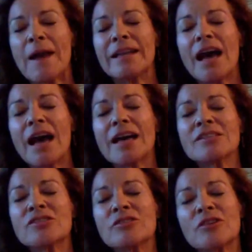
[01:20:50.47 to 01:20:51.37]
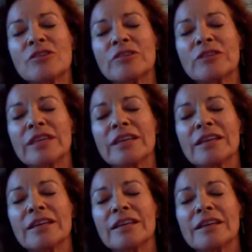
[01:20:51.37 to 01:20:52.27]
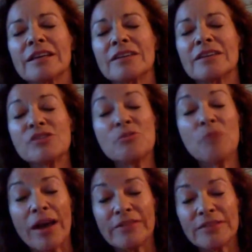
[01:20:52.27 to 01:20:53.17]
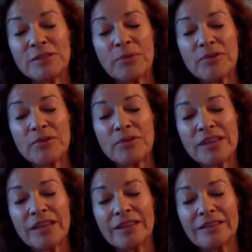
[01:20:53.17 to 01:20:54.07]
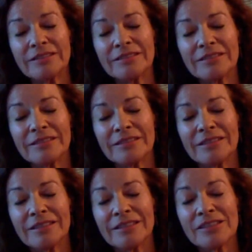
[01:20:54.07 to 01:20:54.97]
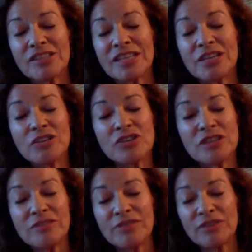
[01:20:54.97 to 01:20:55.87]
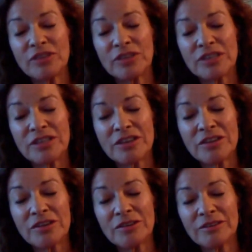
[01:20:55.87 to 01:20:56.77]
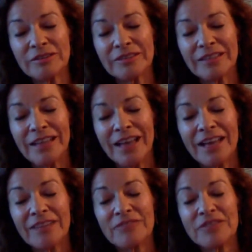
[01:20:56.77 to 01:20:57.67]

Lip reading: and ask your yoni, person, does he or she feel good to you? And if the